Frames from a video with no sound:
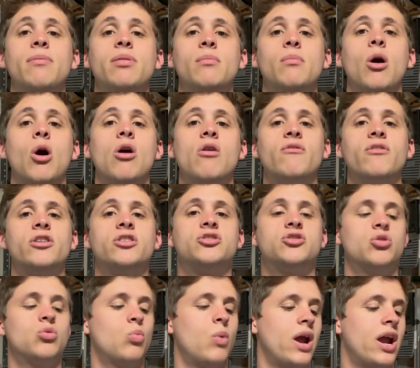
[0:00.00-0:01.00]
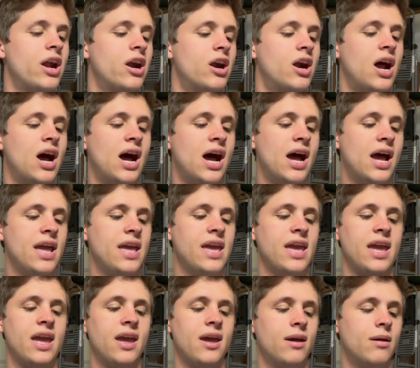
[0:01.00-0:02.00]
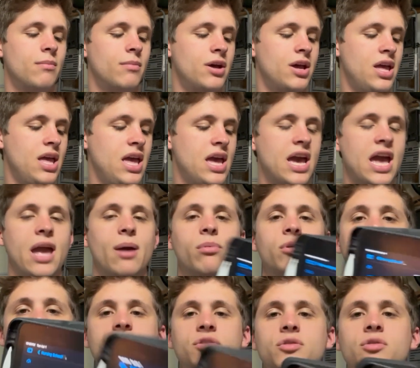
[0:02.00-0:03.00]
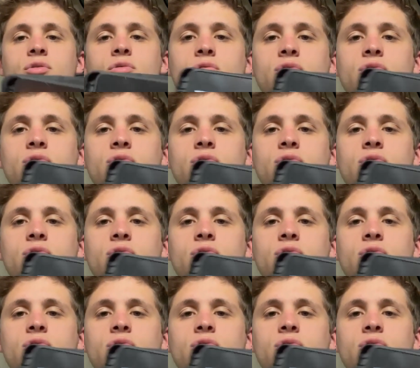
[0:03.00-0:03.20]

them over to where I am able to